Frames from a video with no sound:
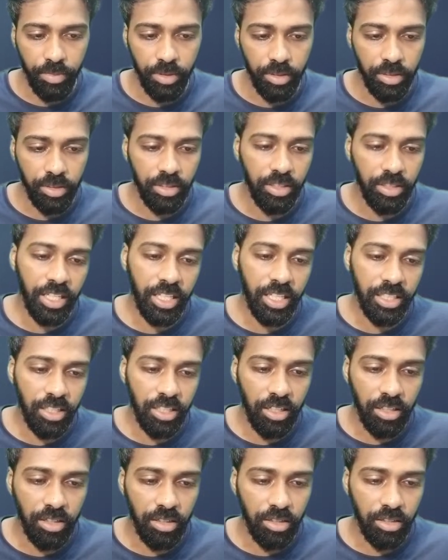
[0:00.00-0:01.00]
They can
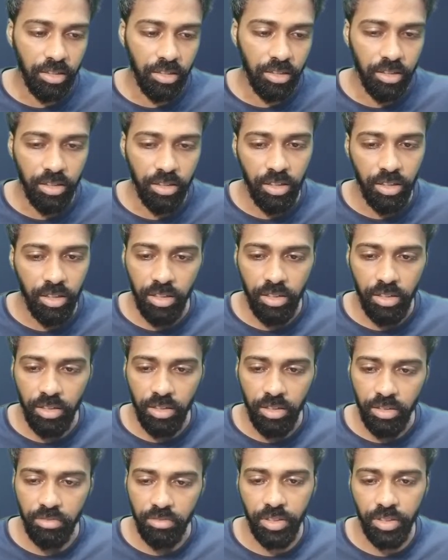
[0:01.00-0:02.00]
say
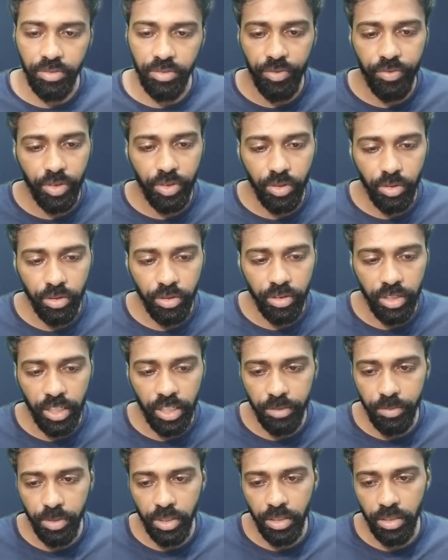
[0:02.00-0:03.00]
750 crore has
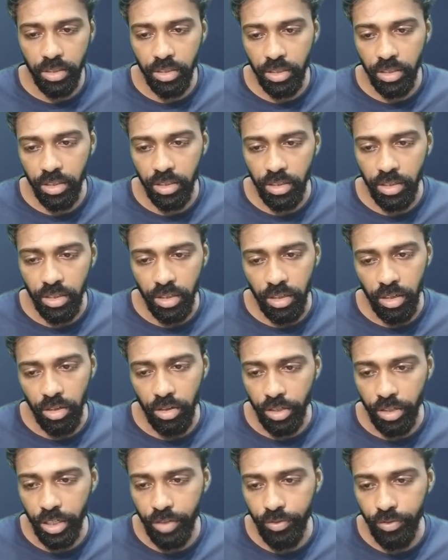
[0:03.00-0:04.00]
been
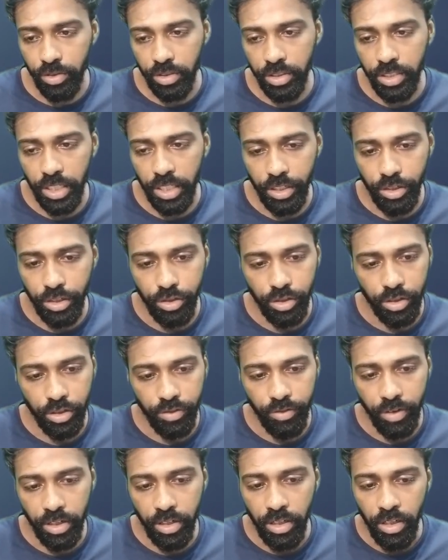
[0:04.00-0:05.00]
allotted for this AgriSure
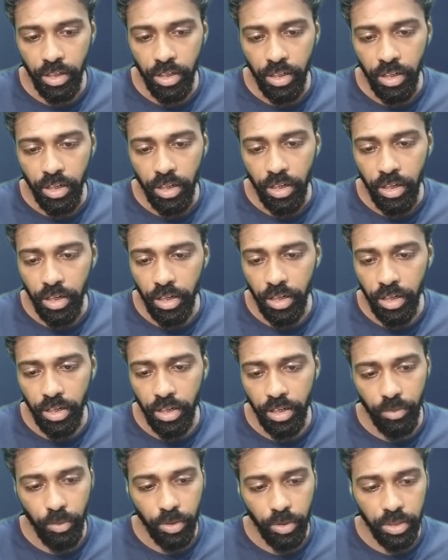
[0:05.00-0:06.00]
fund, and
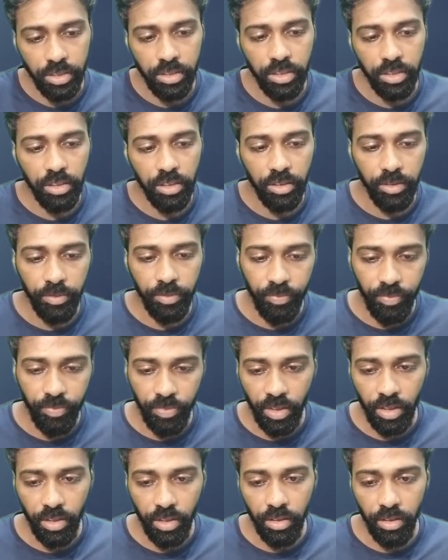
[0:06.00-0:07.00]
what is the
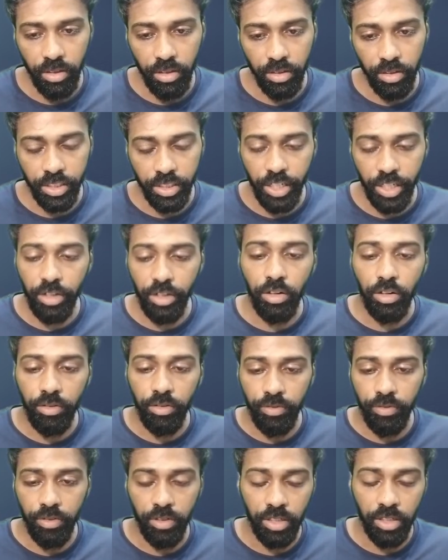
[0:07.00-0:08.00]
share of
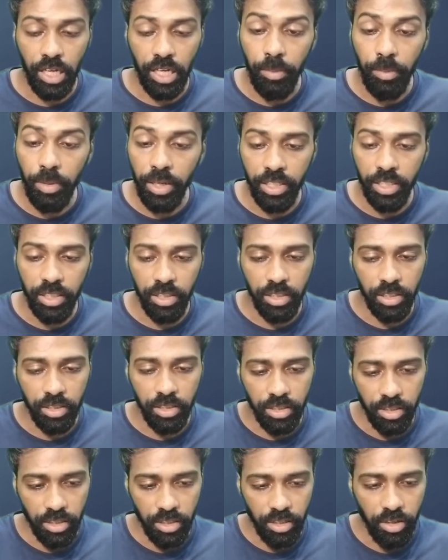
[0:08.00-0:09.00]
NABARD in this.
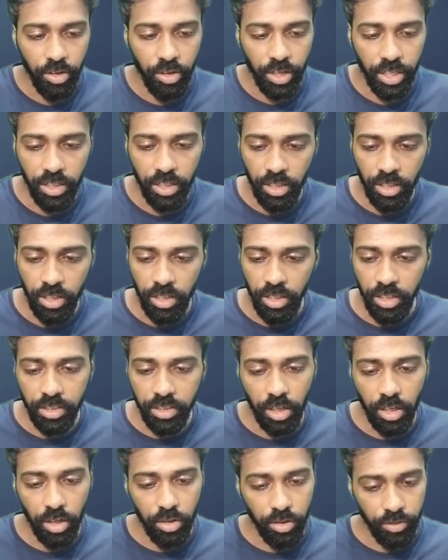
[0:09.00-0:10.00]
Okay, it's
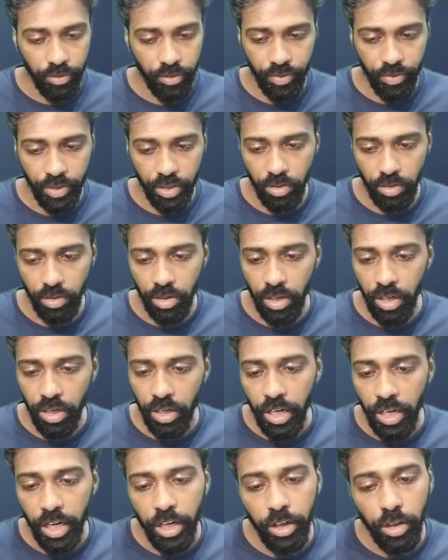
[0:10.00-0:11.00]
around 250 crore,
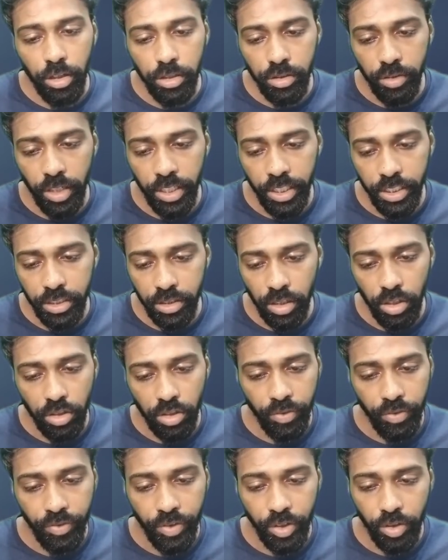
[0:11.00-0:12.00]
and also additional
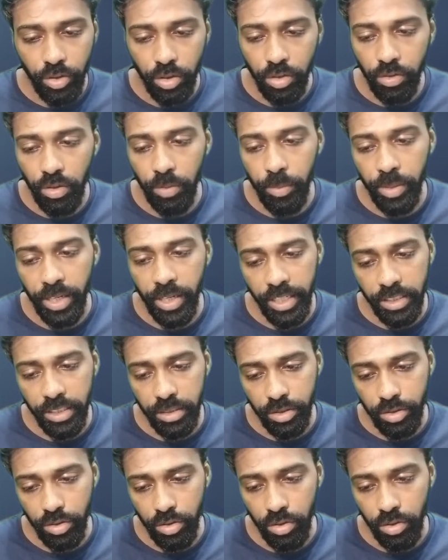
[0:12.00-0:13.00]
250 crore will be raised
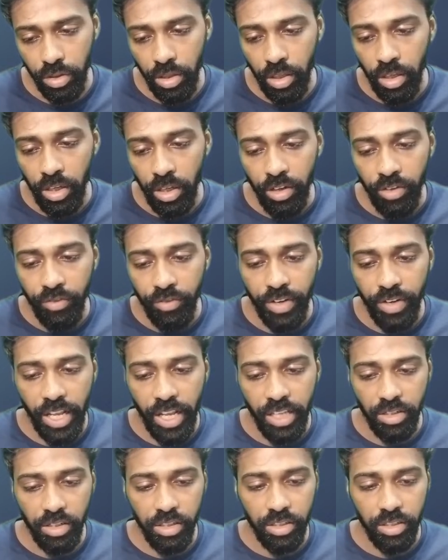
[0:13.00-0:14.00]
through
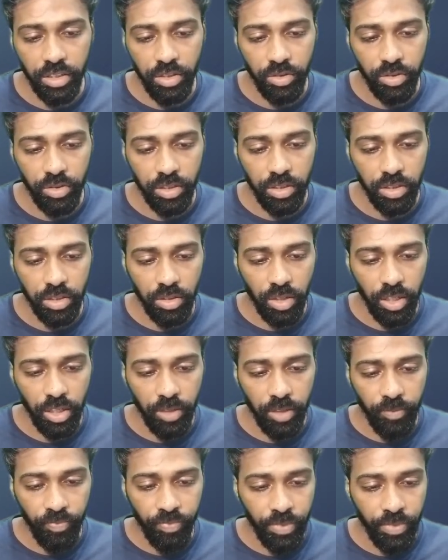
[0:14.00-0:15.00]
financial institutions. Okay,
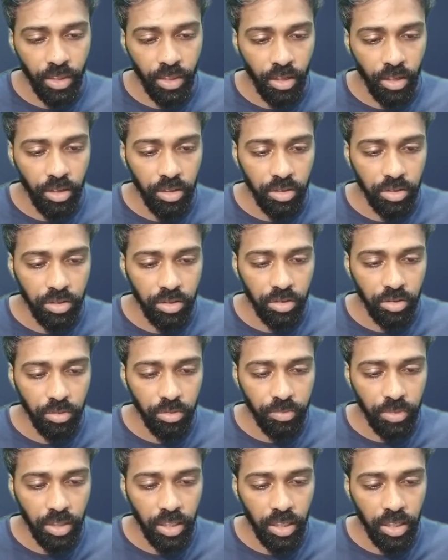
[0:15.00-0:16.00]
so
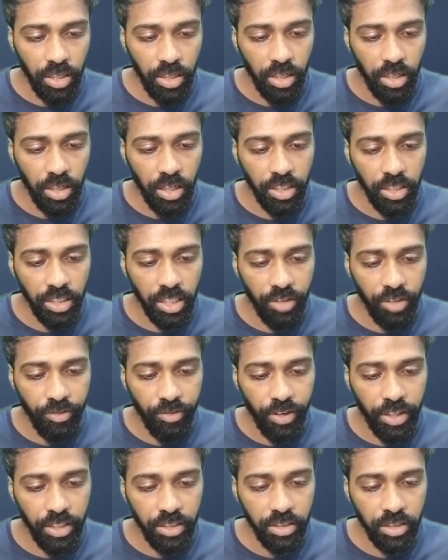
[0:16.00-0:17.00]
other
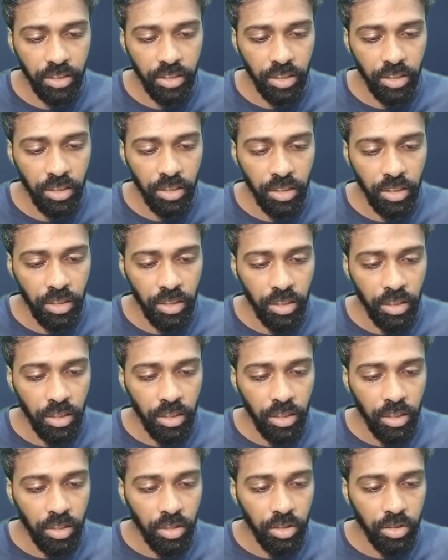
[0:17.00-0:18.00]
FIs
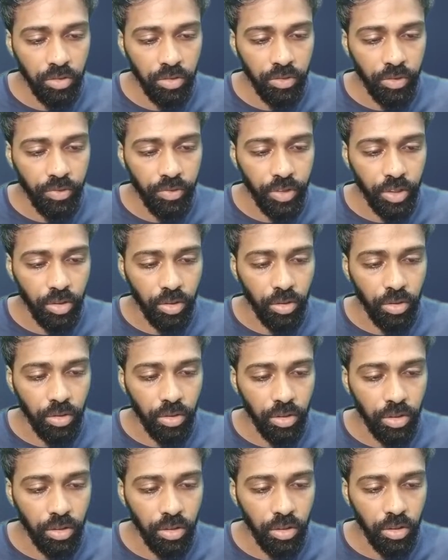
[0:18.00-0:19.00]
250 crore,
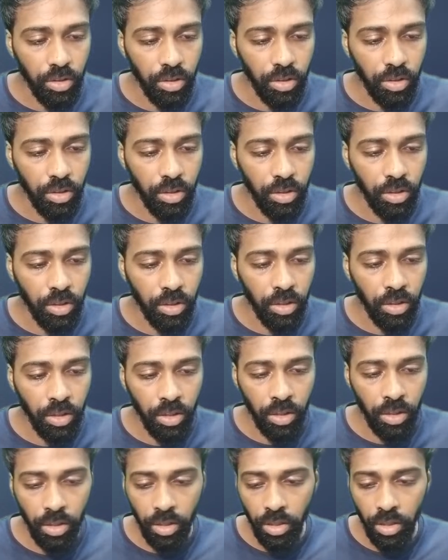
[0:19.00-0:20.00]

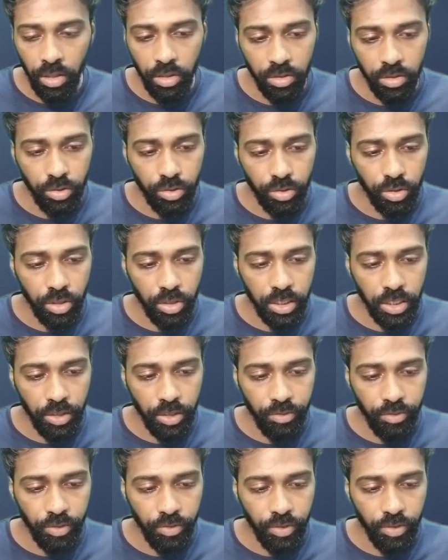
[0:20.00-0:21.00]
so total
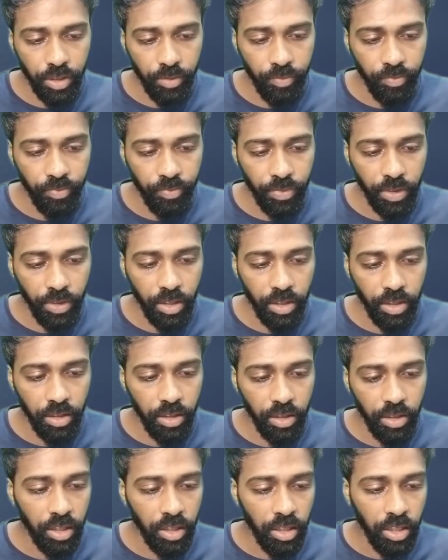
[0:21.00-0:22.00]
750.
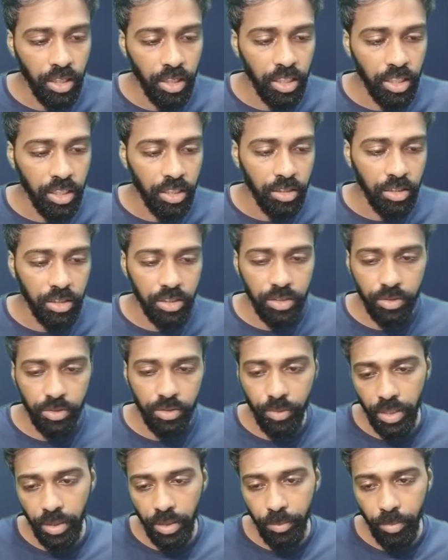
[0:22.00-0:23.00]
It's
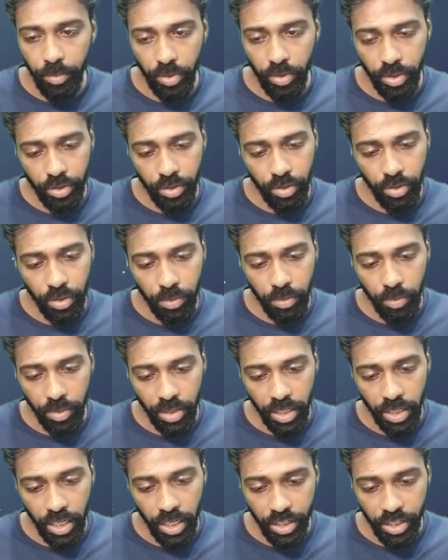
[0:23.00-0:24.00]
very important to remember
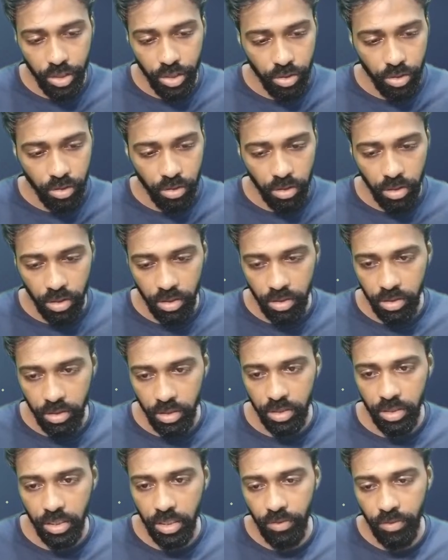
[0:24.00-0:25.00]
AgriSure, it's
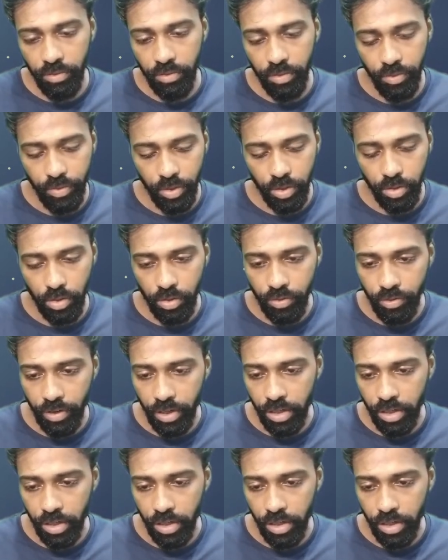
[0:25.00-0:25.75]
750 crore fund.